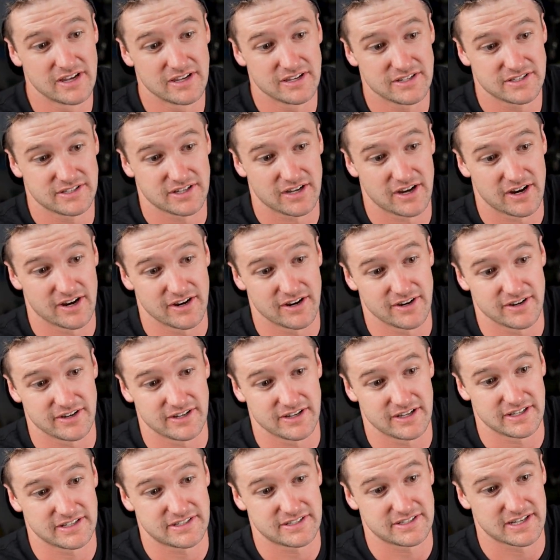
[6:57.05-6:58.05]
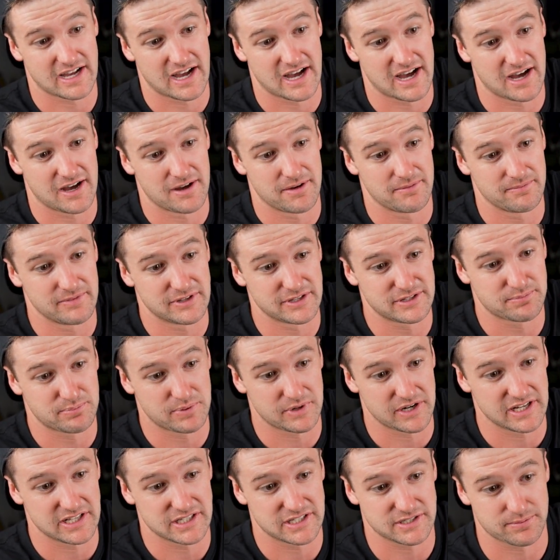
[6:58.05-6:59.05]
So it's
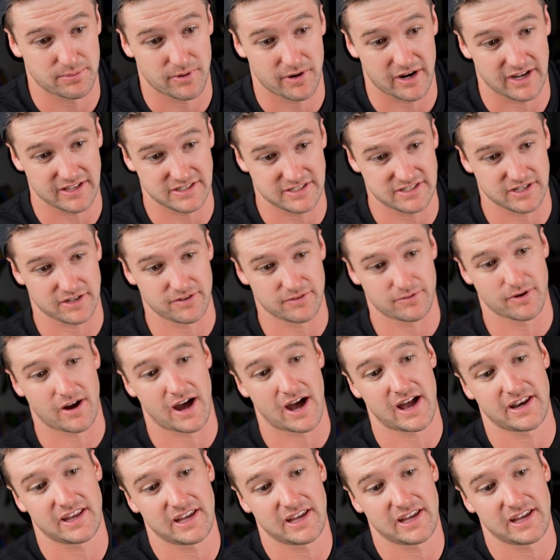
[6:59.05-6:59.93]
pretty inspiring. So right